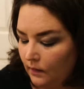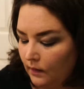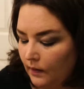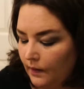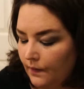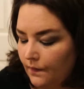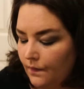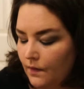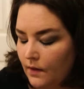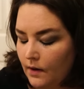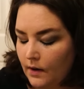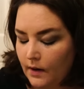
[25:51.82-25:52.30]

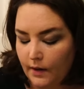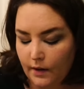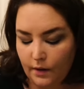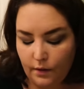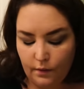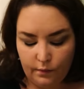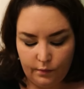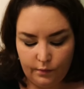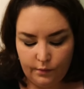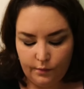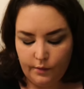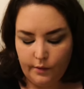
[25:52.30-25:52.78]
And then I
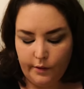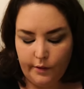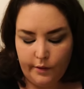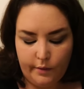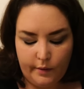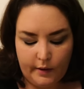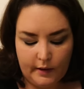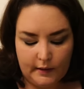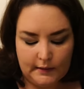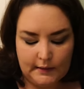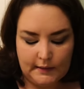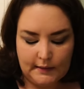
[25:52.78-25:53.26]
go through
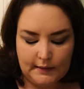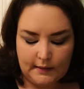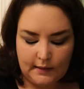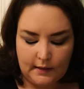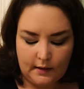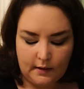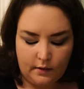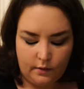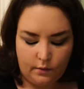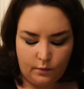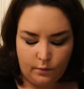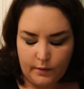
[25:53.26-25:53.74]
and
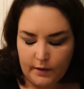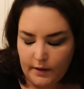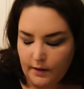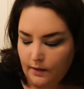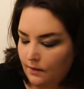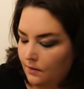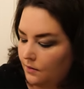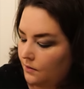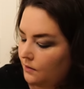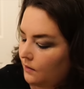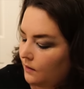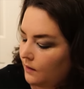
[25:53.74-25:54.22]
set it
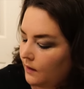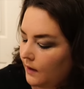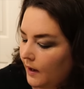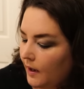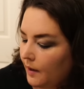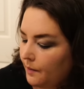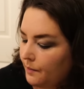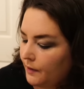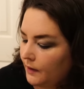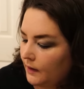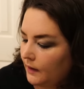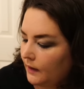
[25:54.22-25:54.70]
with
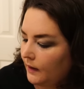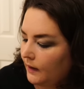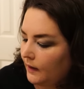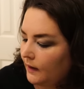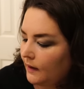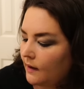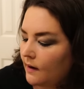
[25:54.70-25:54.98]
ebony.